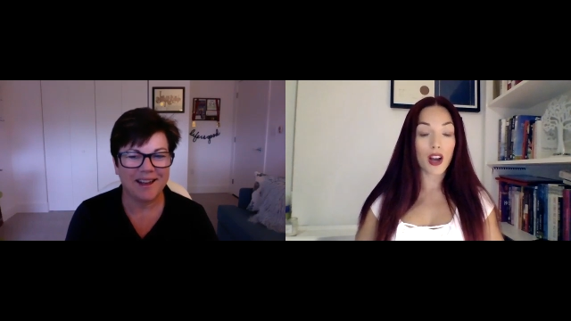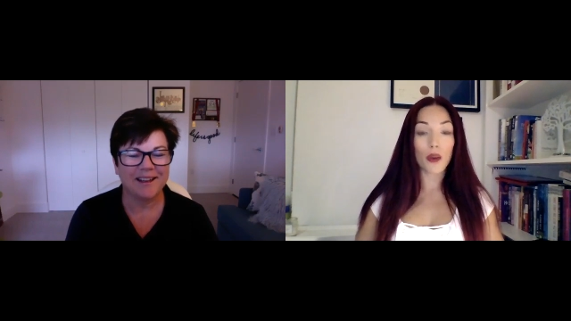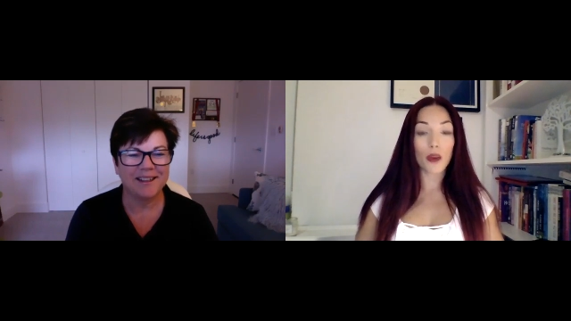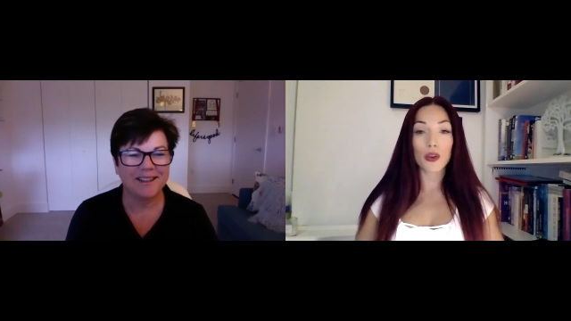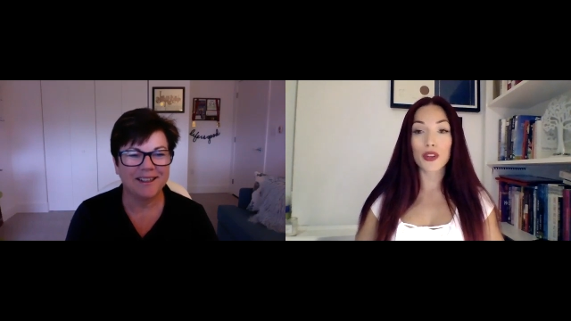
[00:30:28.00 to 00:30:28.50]

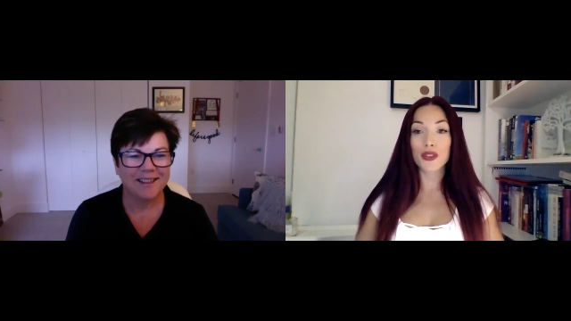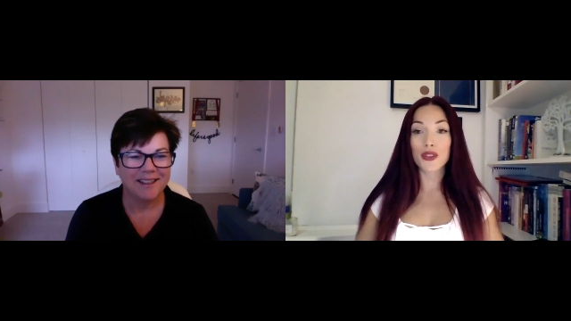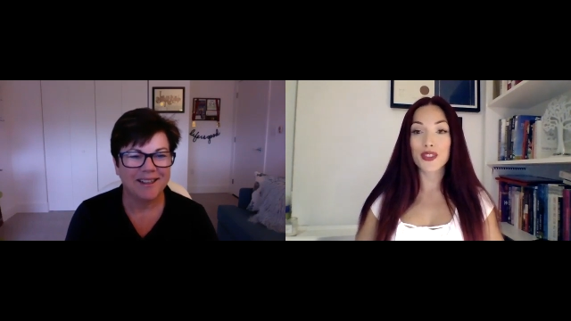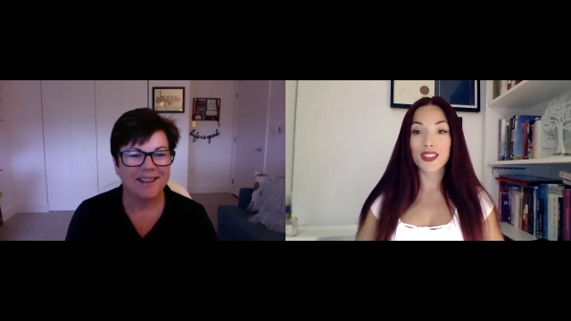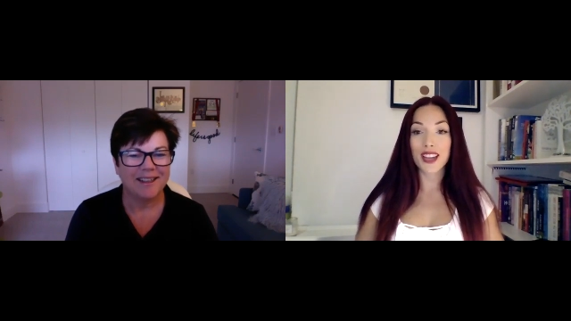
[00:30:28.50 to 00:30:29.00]

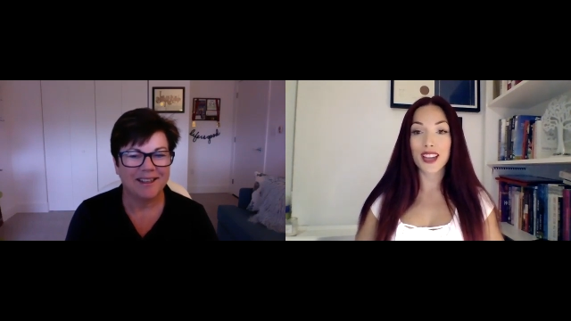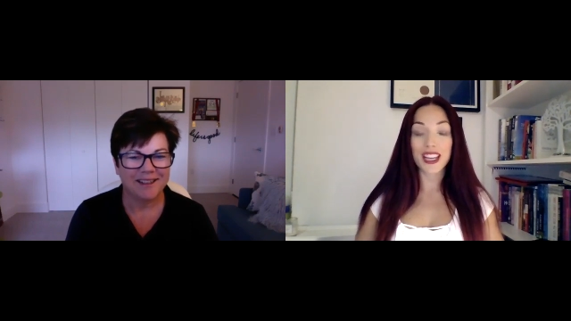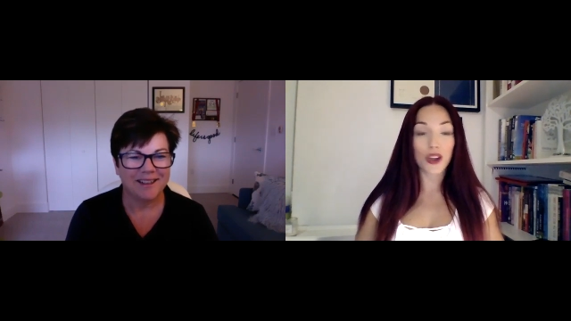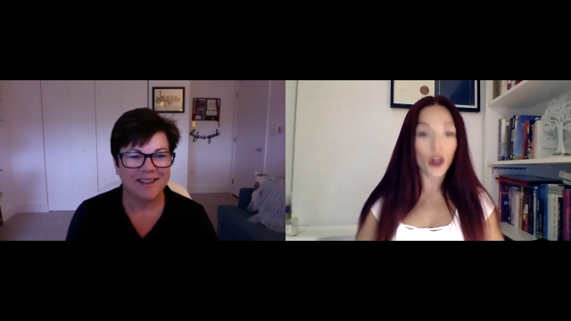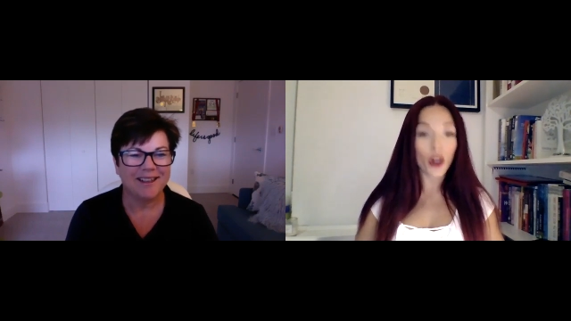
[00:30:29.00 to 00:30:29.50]
Speaker 1: was I
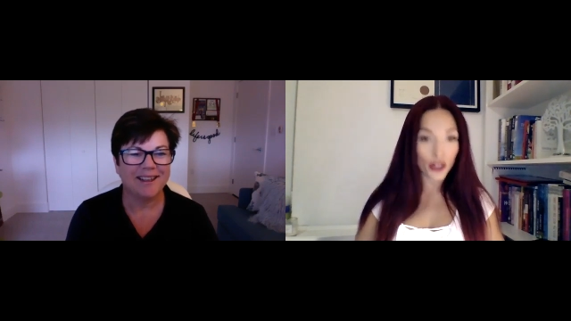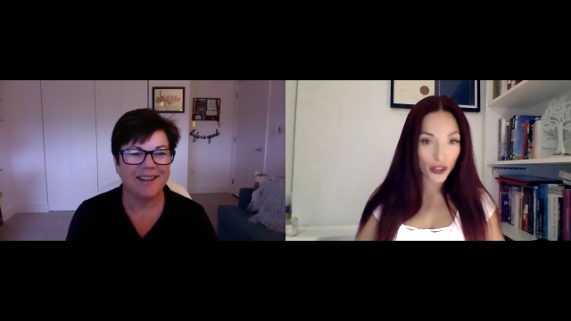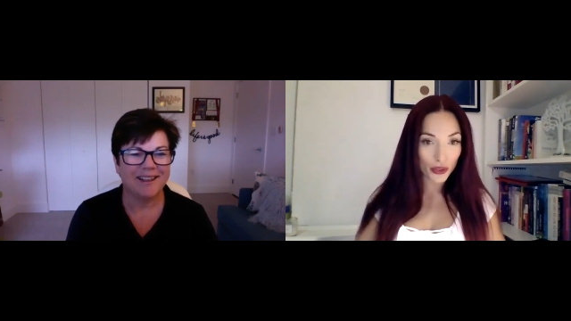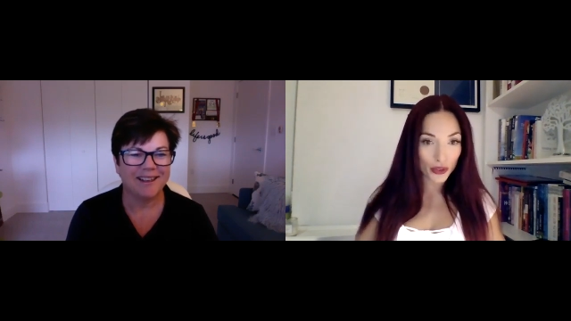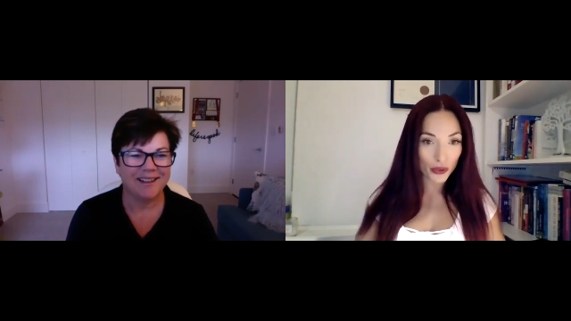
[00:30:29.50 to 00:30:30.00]
had honor
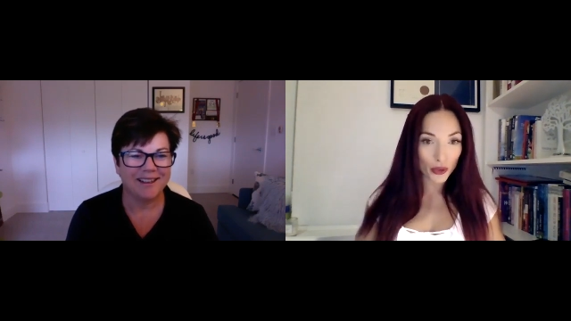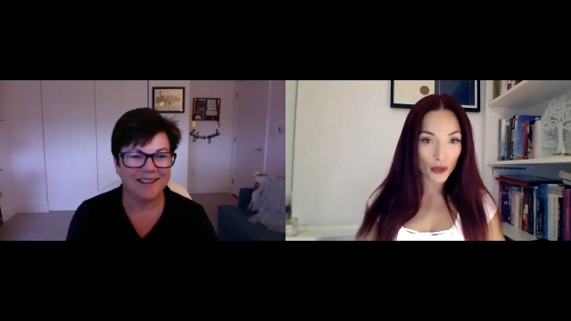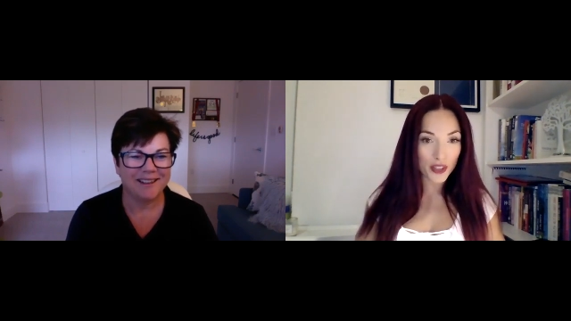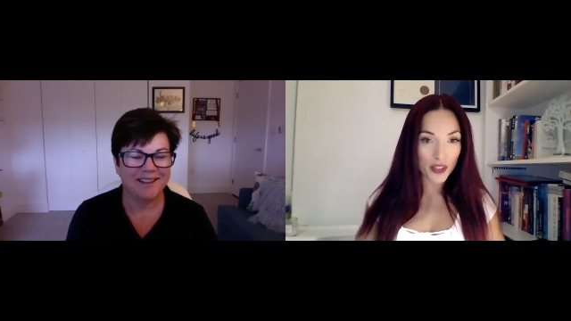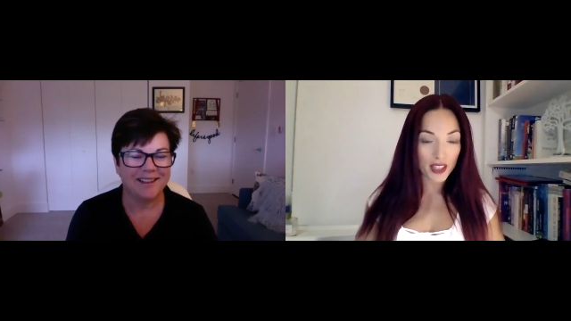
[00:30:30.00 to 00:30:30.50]
to
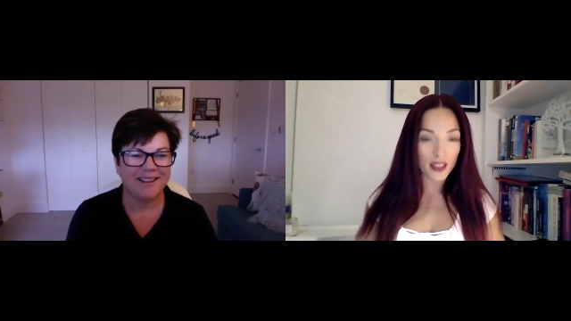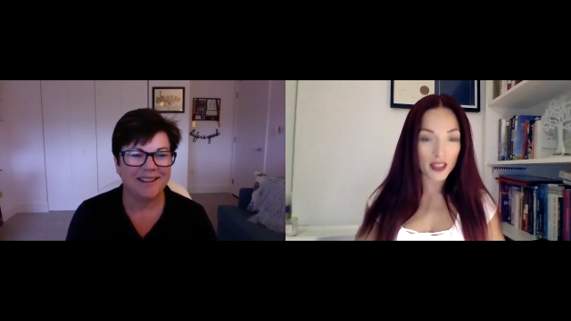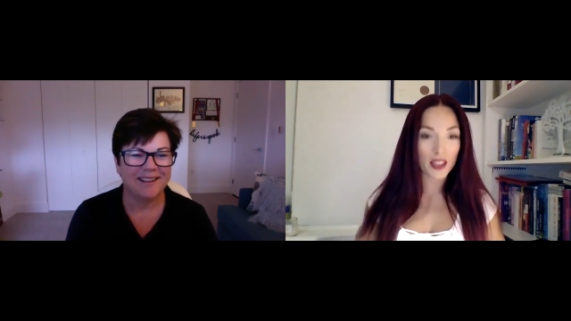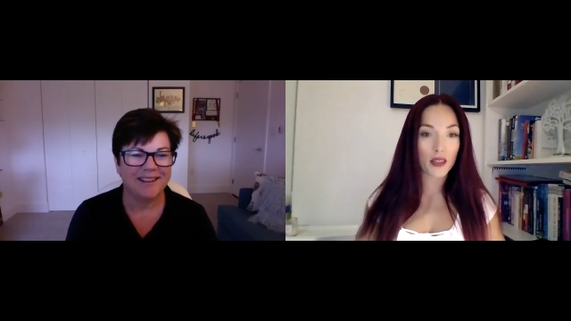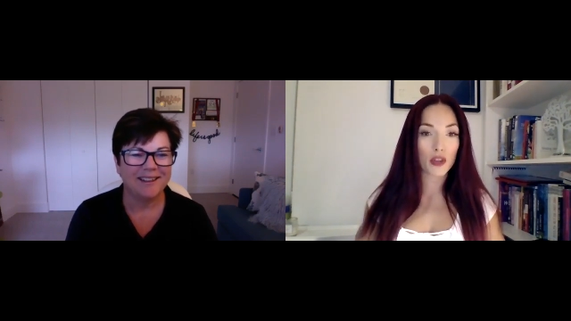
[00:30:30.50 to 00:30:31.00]

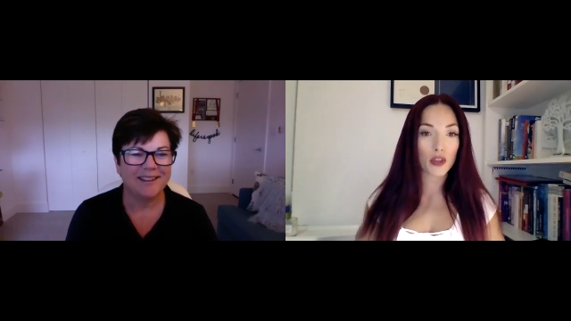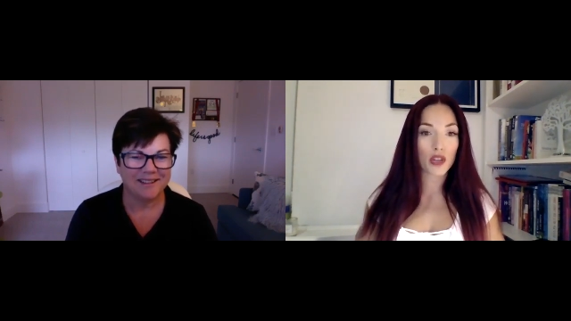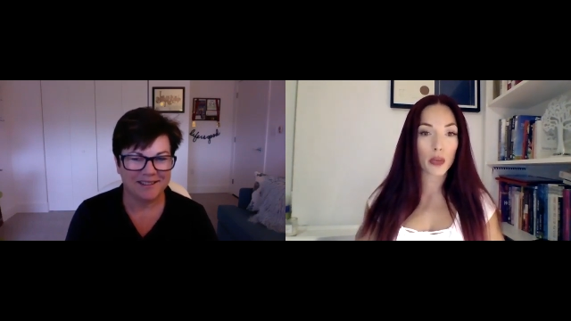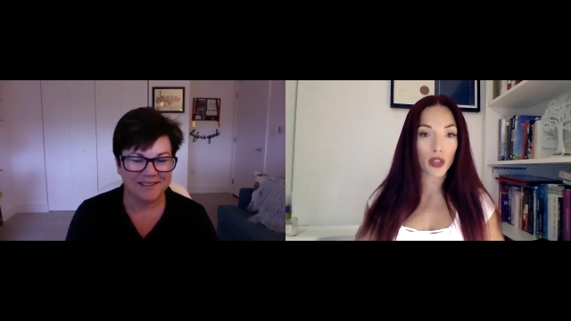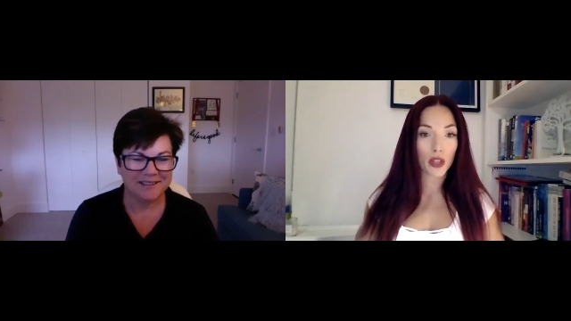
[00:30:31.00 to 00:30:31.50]
co-facilitate the
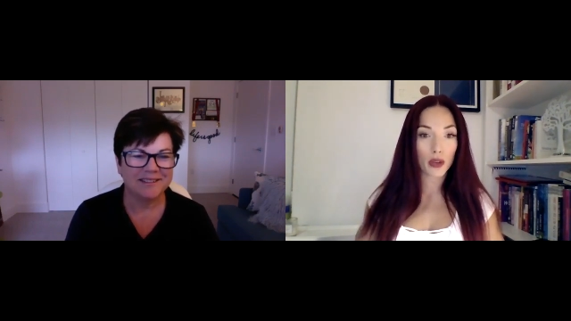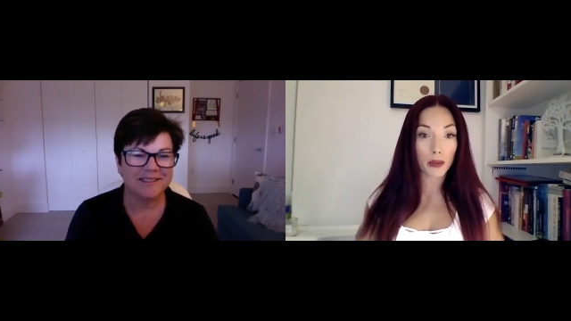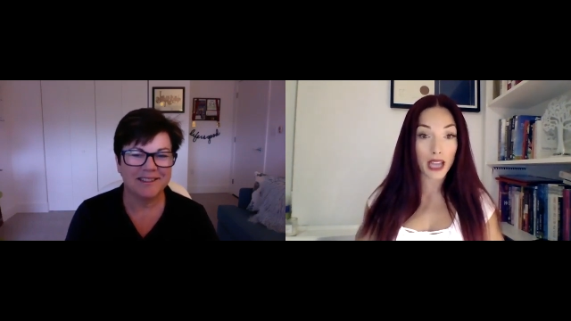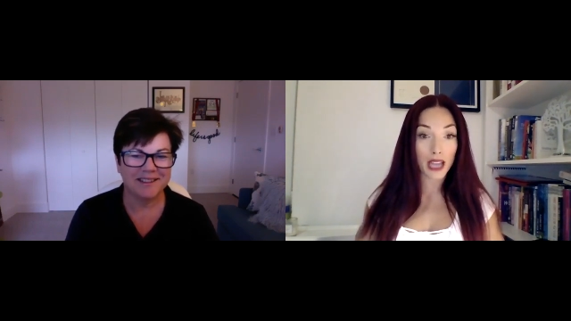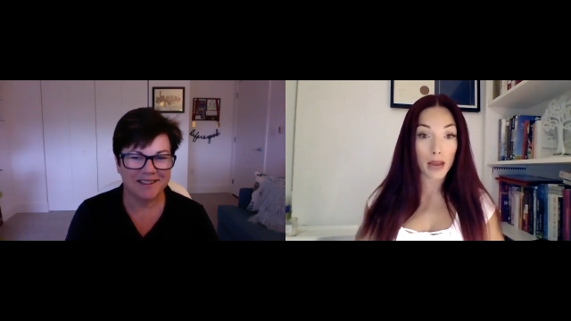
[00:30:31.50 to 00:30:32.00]
retreat with you in
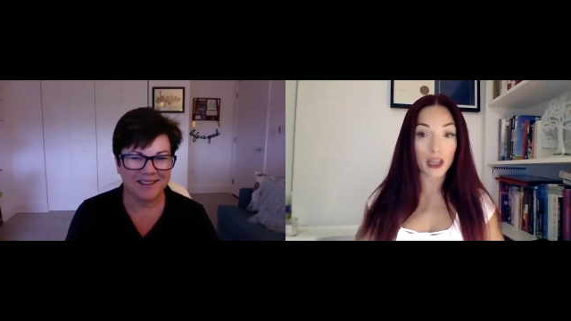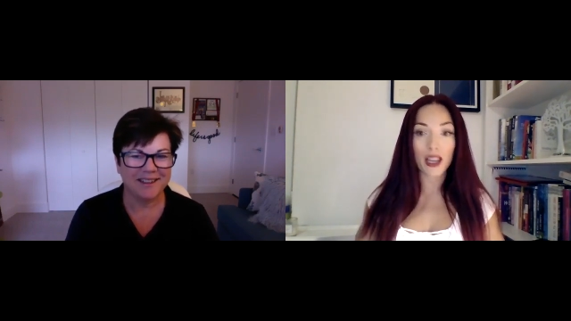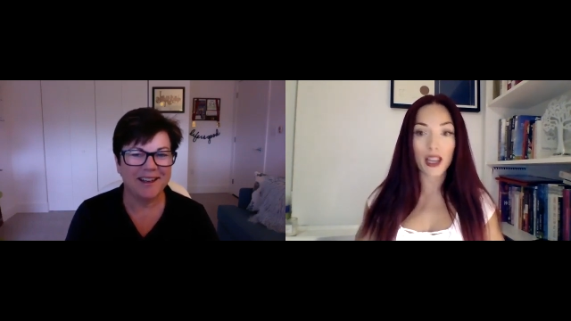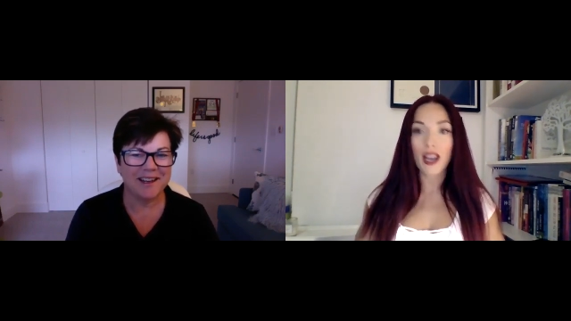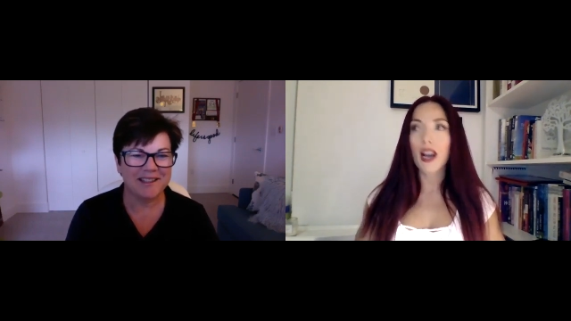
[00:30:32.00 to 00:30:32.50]
Miami.
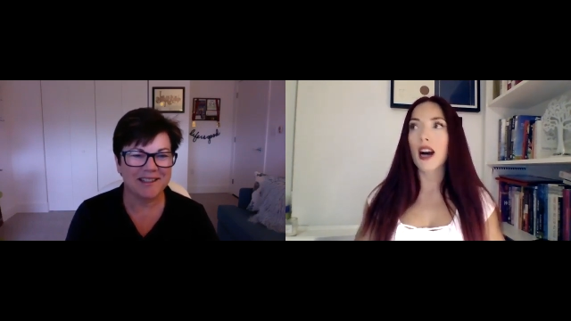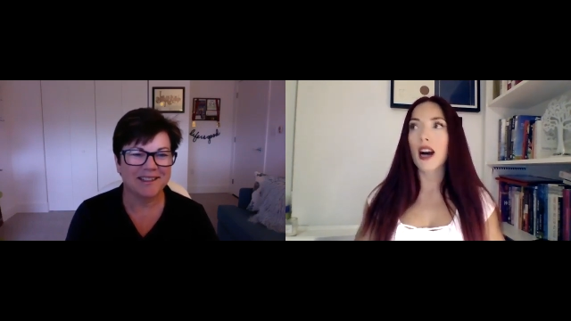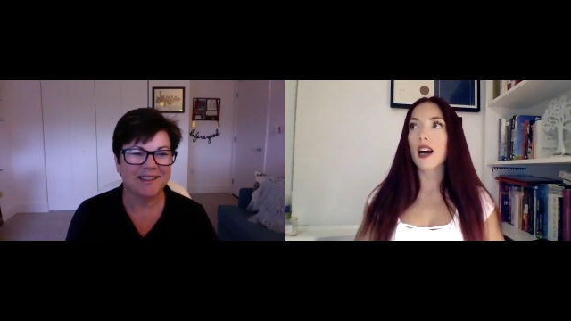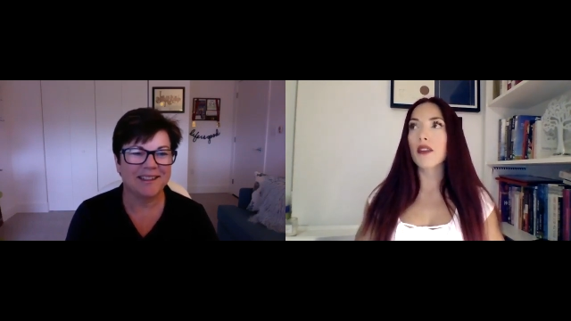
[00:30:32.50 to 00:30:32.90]
Yes. I've